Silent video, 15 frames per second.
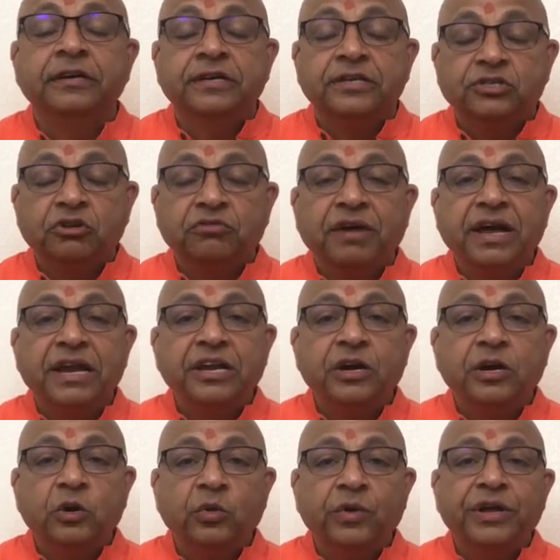So while you're
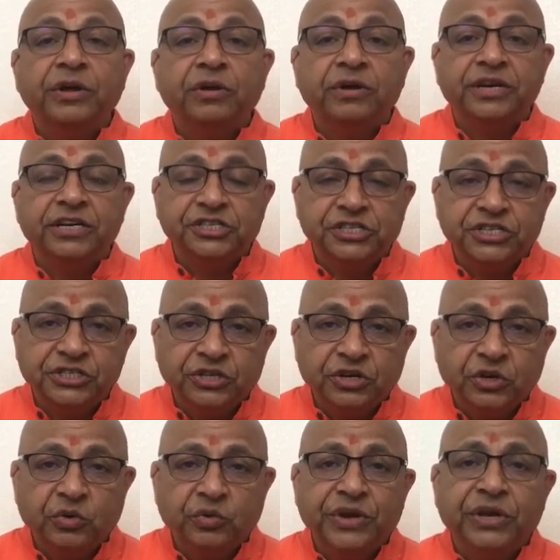doing your dishes, you're
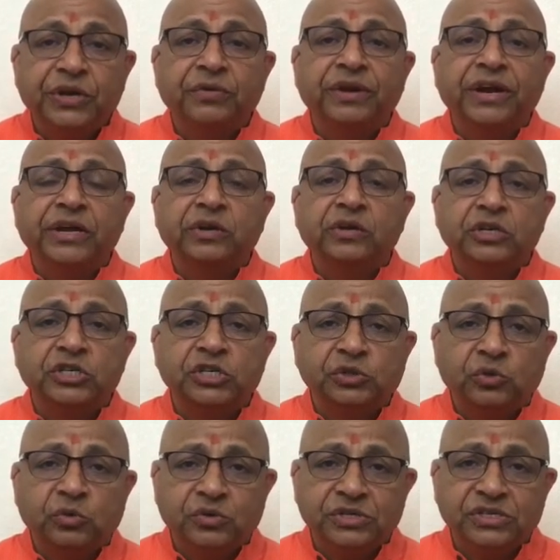doing your regular
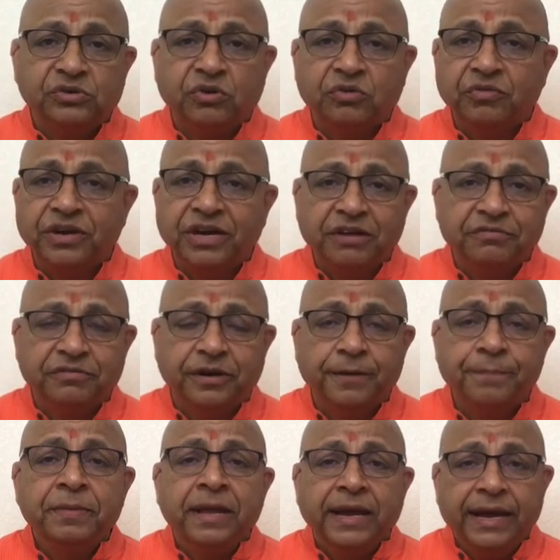chores or whatever,
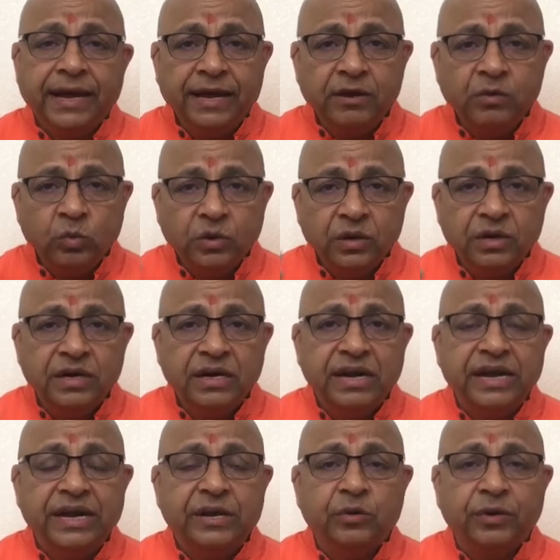inwardly
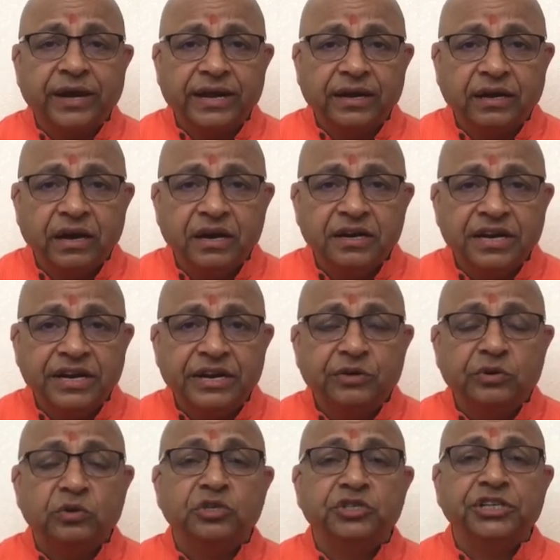you can continue
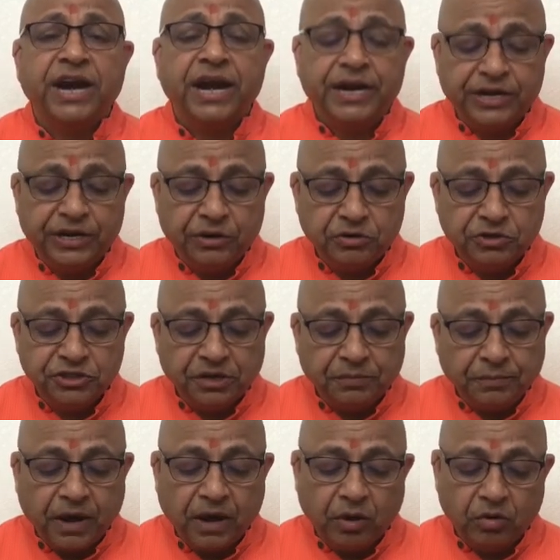to chant your
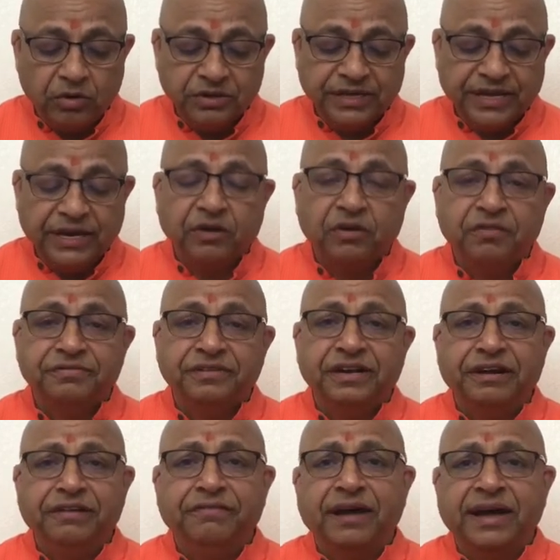japa or think of the
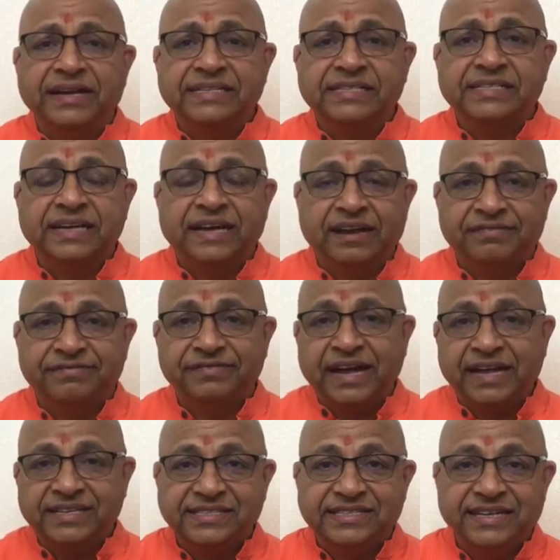divine self.
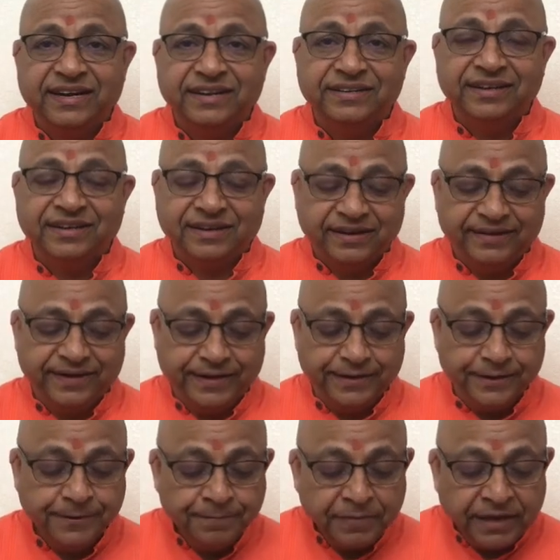That's the undercurrent.
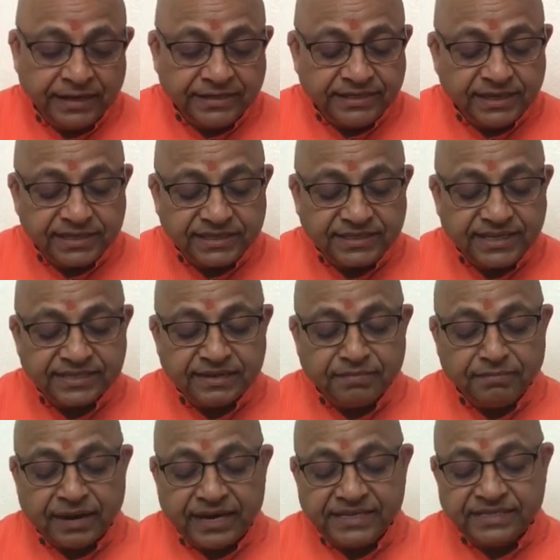Just as a
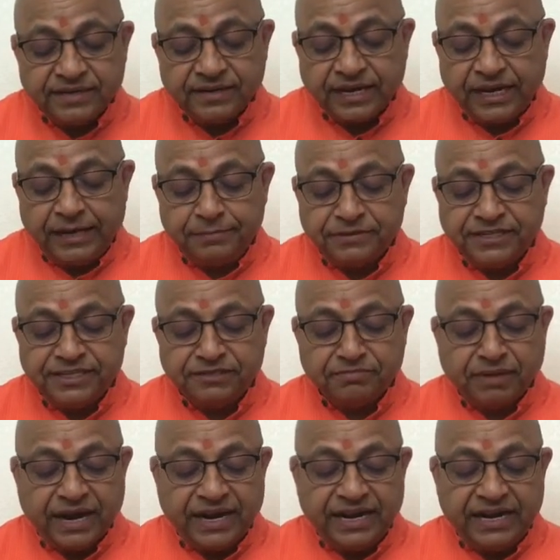miser keeps his
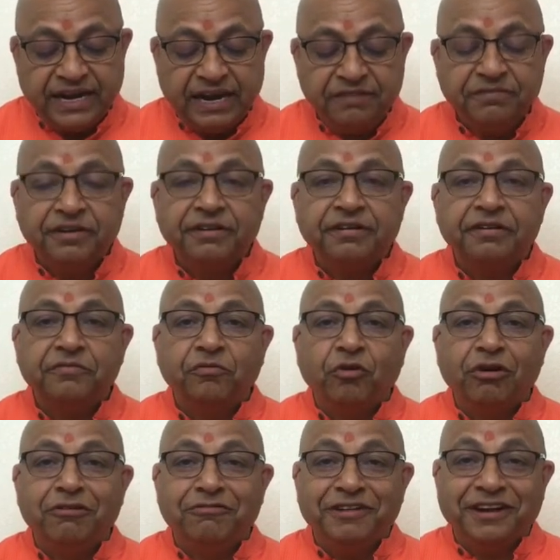mind ever
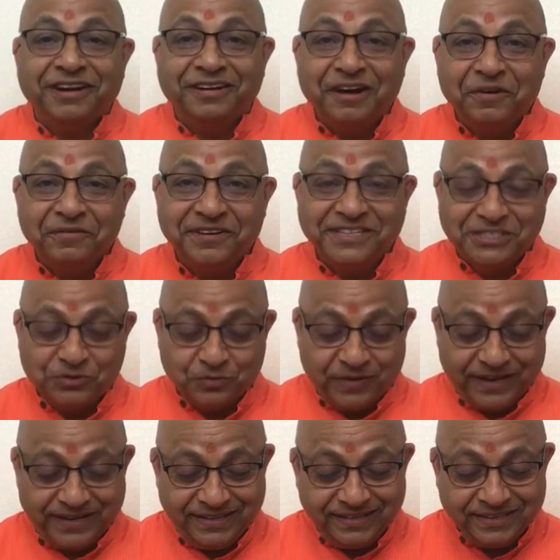revolving around his
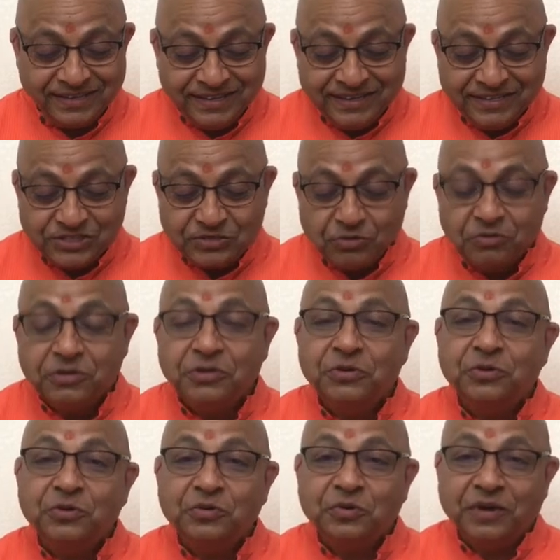wealth, so
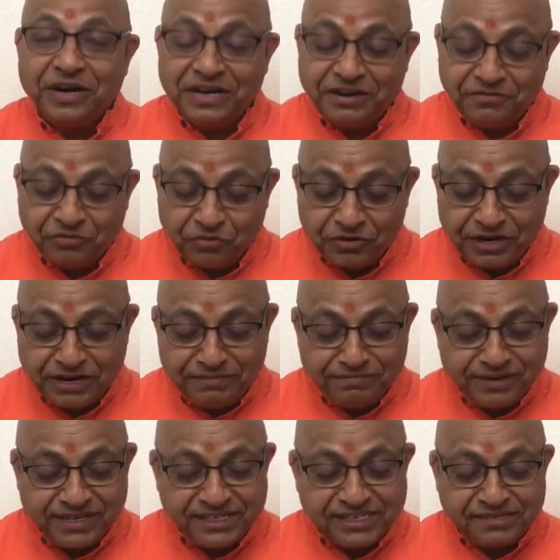too a devotee
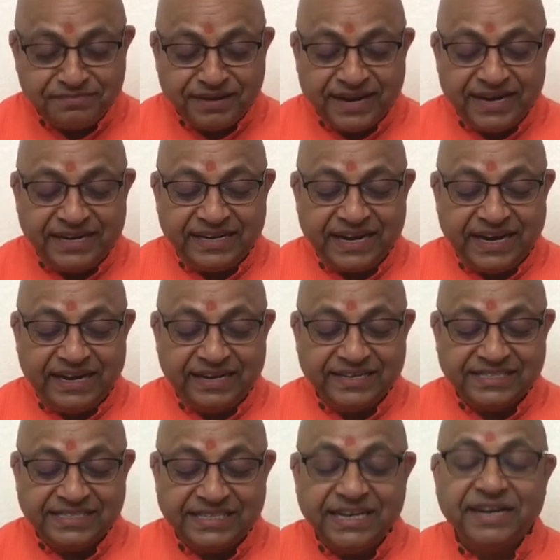must maintain a
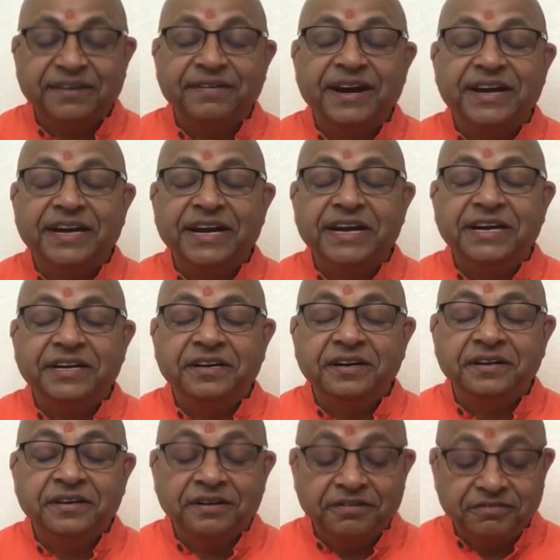secret
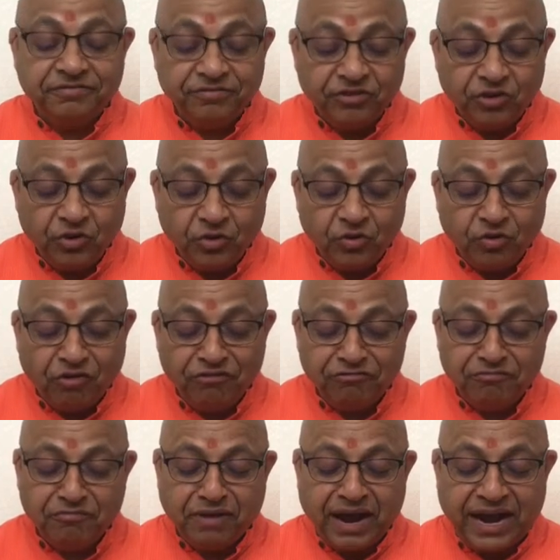internal flow of
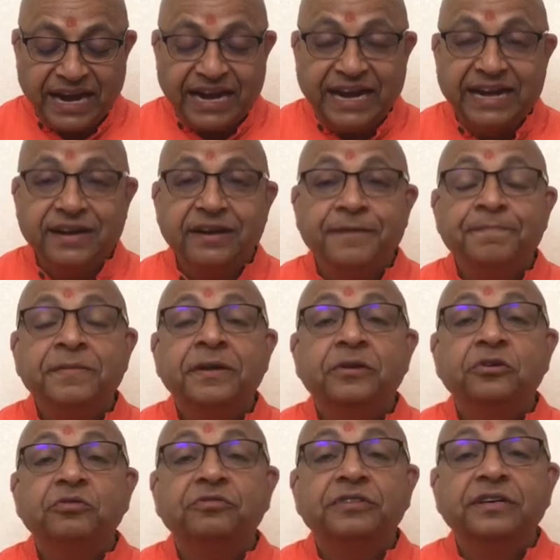mind
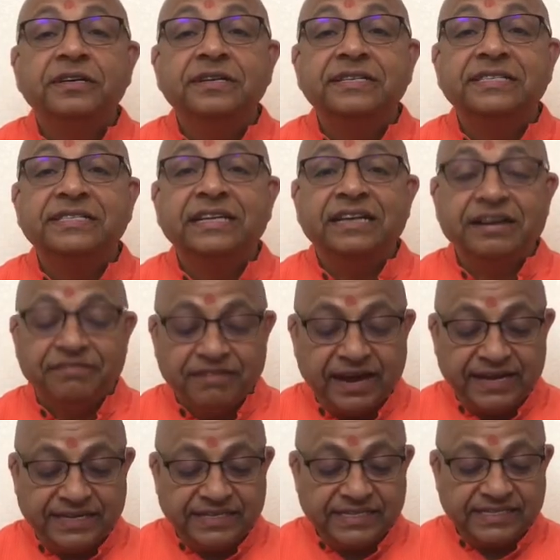towards the
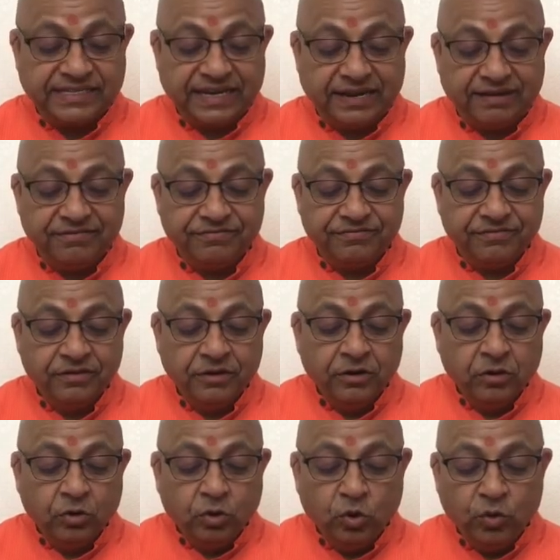divine self,
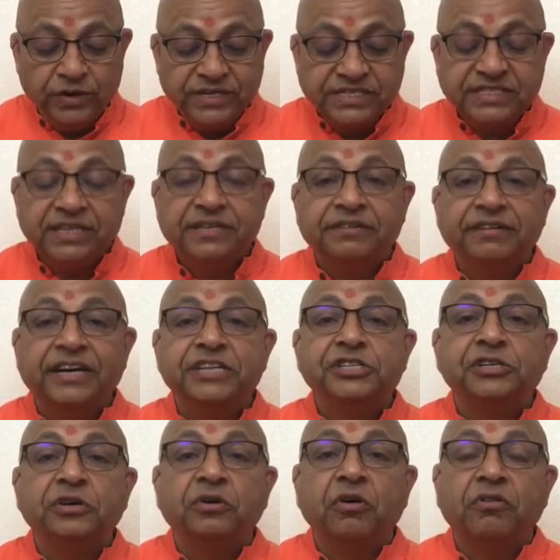who is the
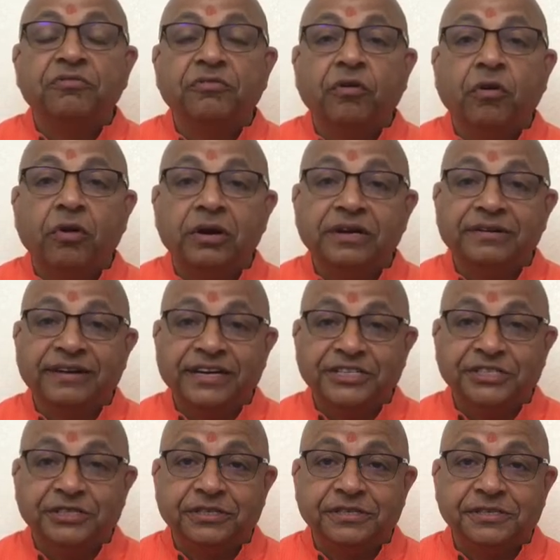treasure of all
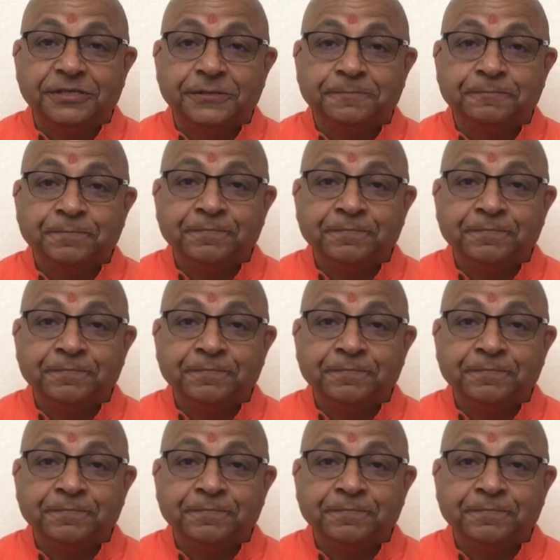treasures.